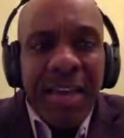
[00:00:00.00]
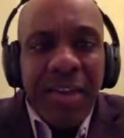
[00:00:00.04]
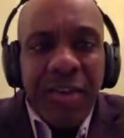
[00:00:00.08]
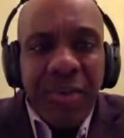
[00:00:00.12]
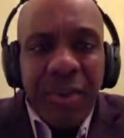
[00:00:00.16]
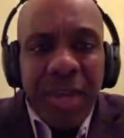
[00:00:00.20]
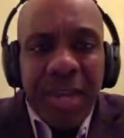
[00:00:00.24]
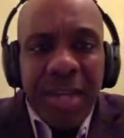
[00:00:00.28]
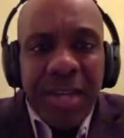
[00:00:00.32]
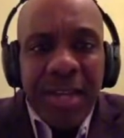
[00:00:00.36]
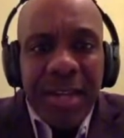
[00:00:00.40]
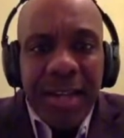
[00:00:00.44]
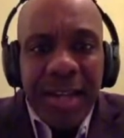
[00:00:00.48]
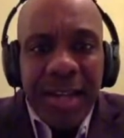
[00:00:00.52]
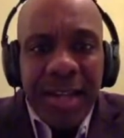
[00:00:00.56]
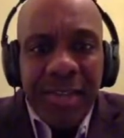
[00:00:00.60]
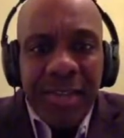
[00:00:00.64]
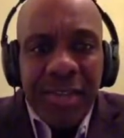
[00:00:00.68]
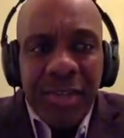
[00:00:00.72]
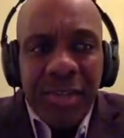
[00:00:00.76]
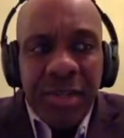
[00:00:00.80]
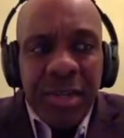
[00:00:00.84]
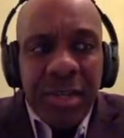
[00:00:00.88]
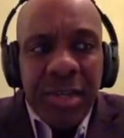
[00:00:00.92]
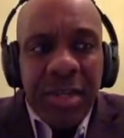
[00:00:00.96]
a great
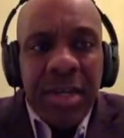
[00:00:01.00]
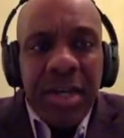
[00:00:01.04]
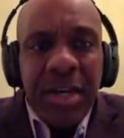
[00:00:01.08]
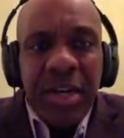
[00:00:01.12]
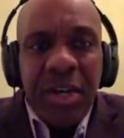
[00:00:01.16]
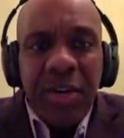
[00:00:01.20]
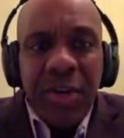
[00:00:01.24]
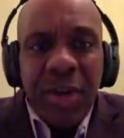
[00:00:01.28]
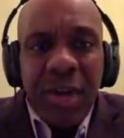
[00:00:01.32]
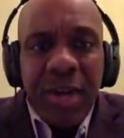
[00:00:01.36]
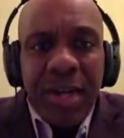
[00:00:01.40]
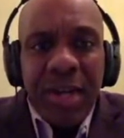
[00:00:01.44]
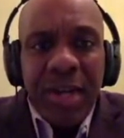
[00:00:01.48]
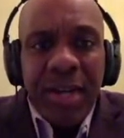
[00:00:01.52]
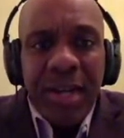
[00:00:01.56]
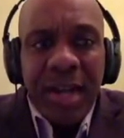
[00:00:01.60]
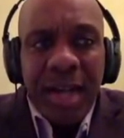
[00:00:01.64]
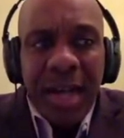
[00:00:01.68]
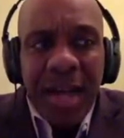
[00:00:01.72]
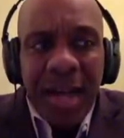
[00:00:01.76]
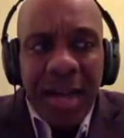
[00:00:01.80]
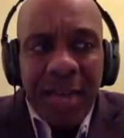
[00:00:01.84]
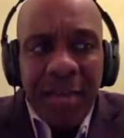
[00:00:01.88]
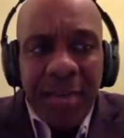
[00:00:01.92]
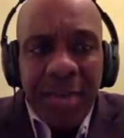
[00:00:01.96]
nation, a great
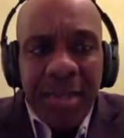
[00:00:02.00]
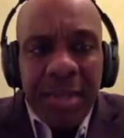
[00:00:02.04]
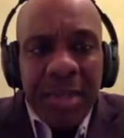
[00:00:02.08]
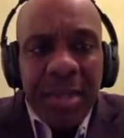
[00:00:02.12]
economy.